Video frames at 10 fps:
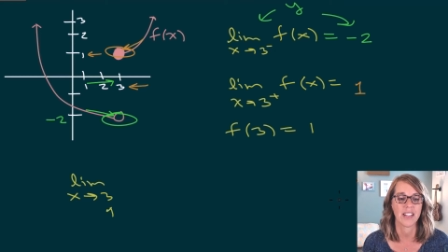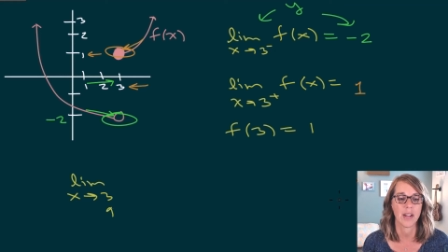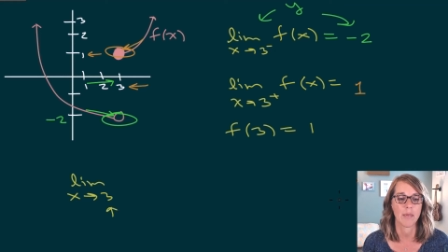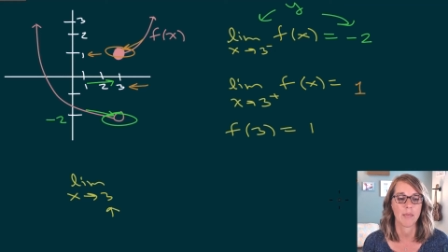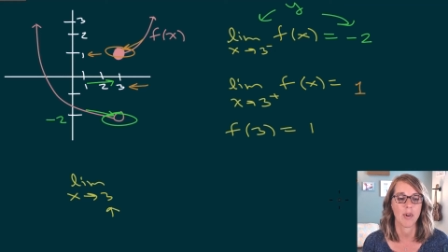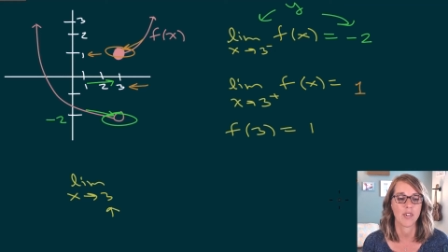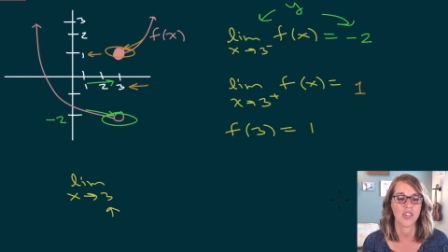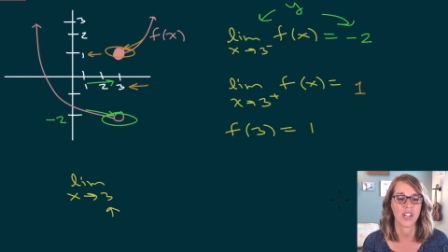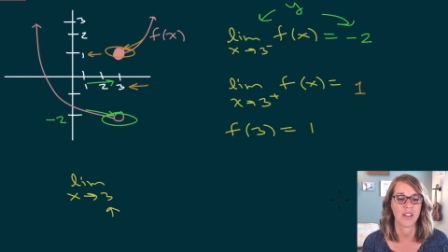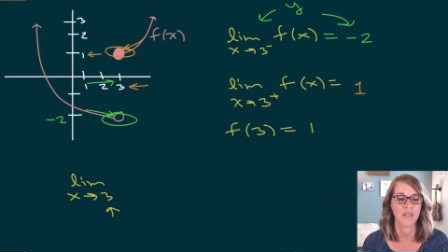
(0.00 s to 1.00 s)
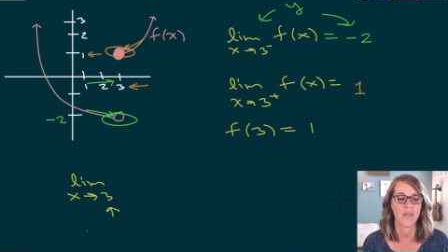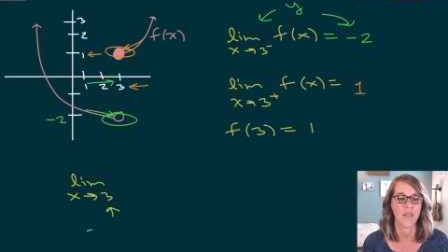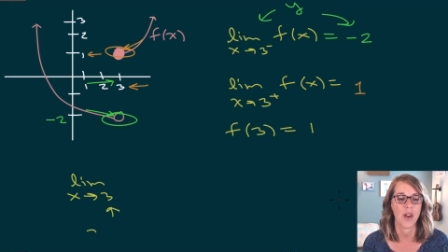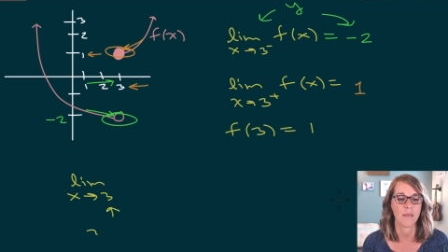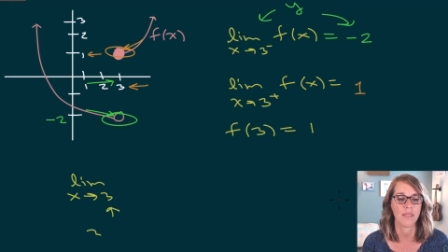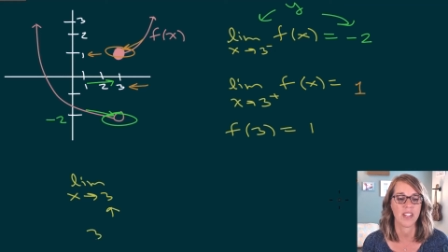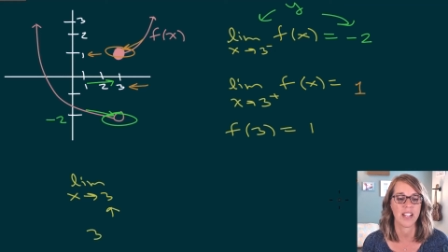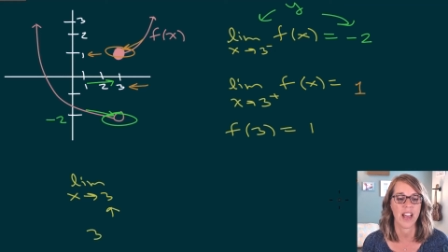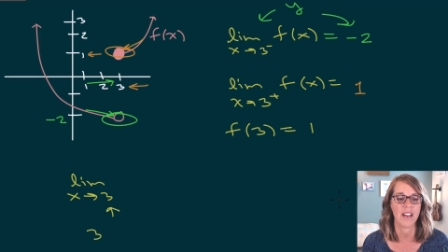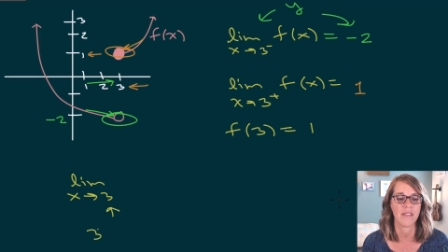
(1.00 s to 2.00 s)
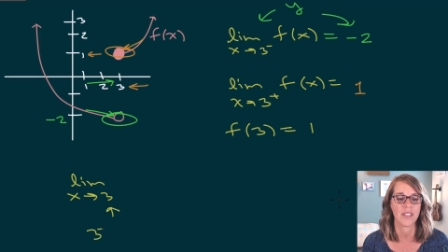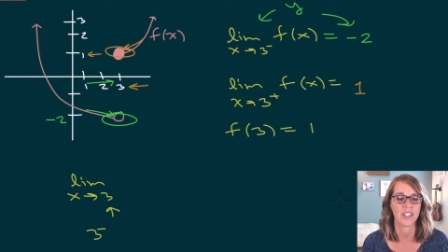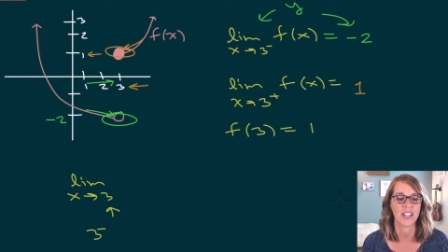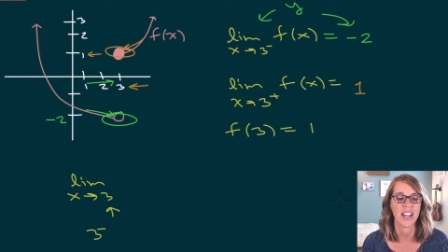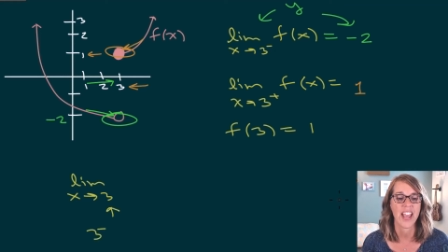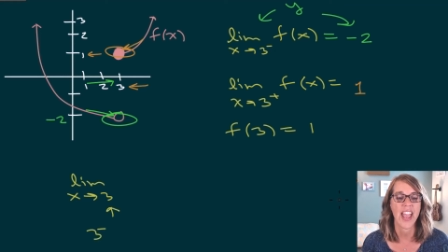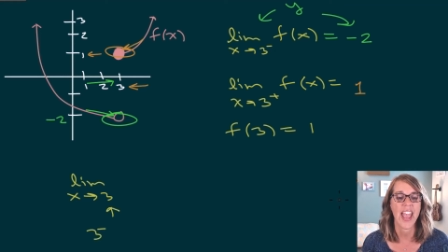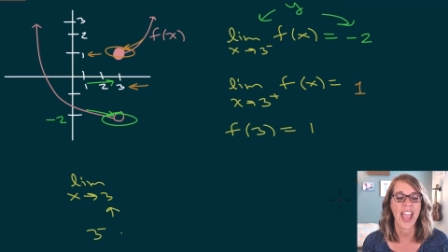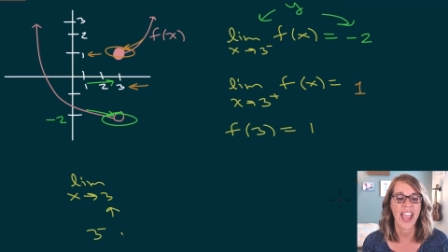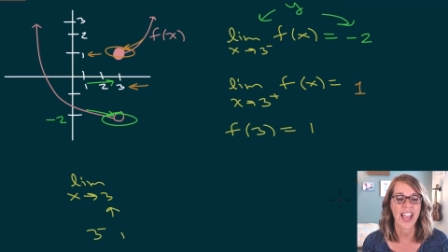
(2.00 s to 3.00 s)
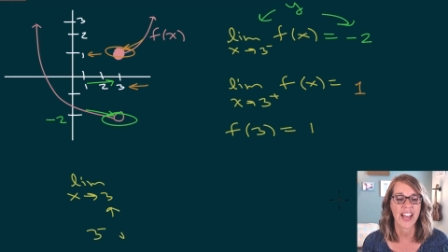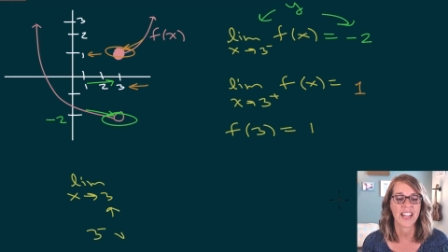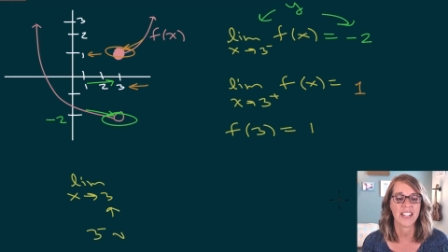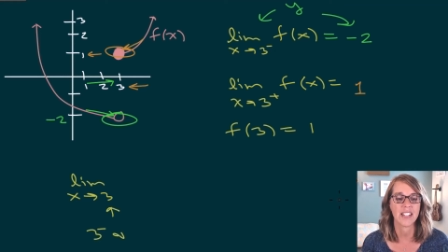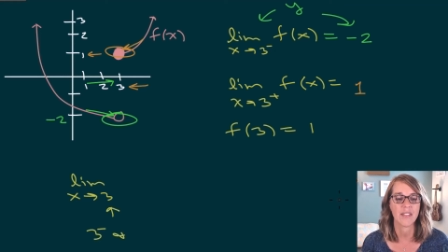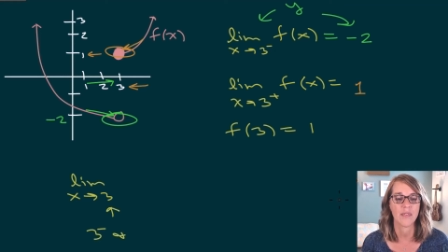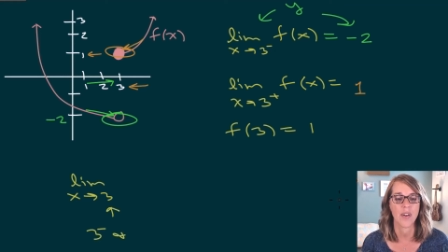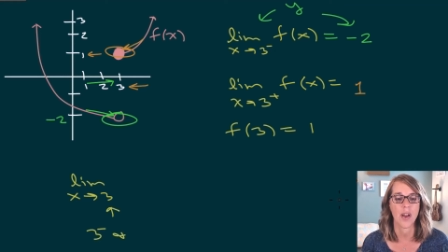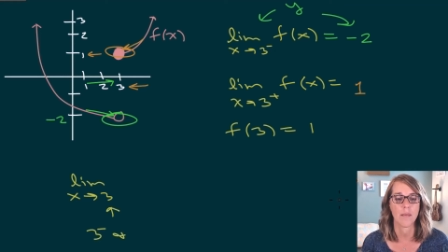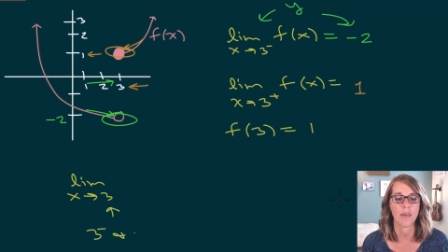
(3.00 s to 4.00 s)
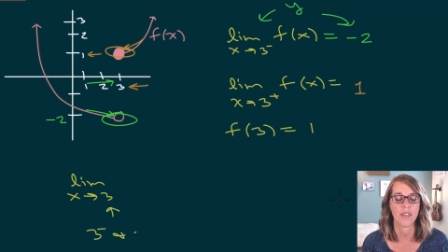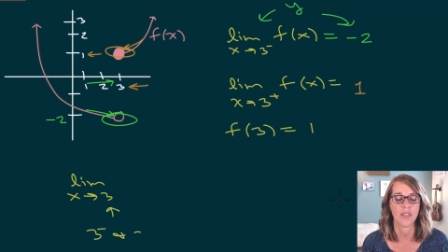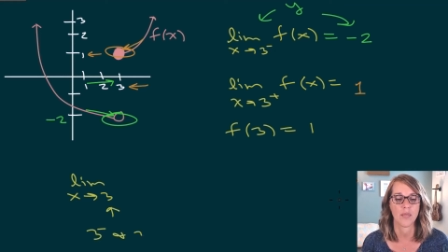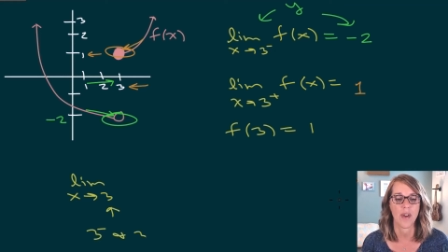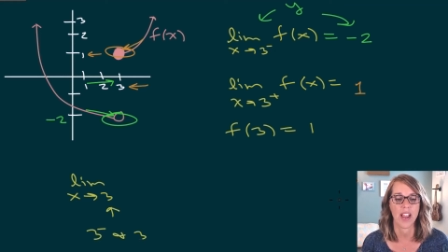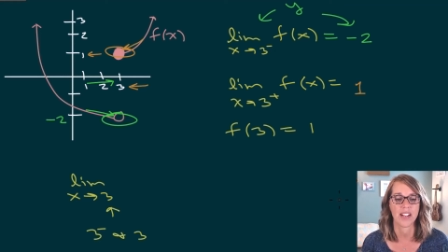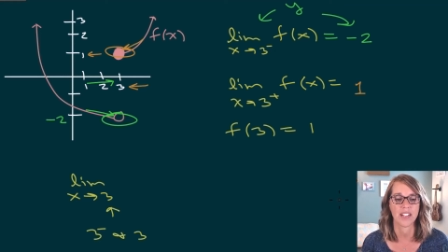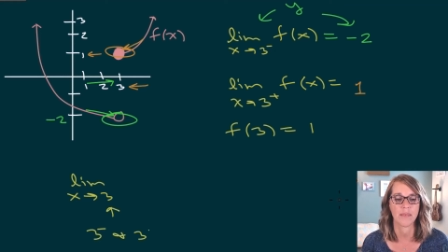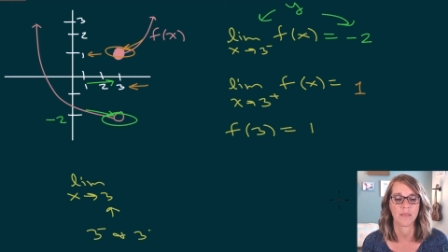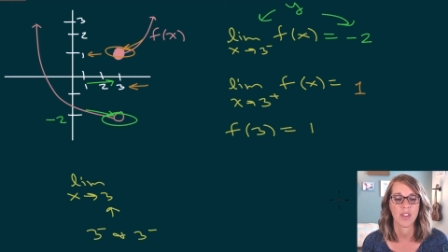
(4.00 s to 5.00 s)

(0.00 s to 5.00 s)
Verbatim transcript: that I'm approaching it from the left and from the right.